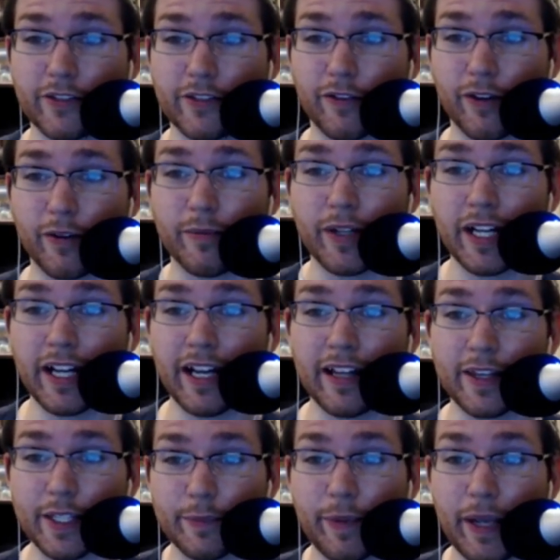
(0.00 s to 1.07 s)
From
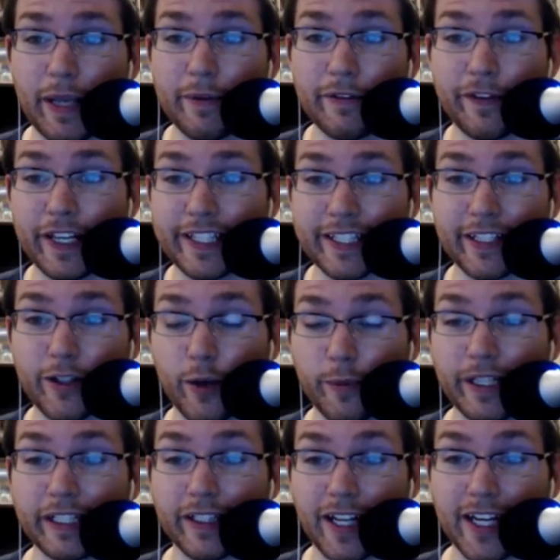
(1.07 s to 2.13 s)
this babyface that
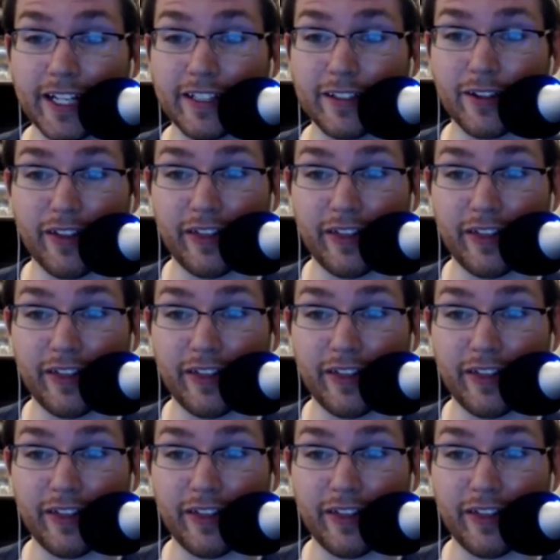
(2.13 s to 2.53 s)
nobody liked,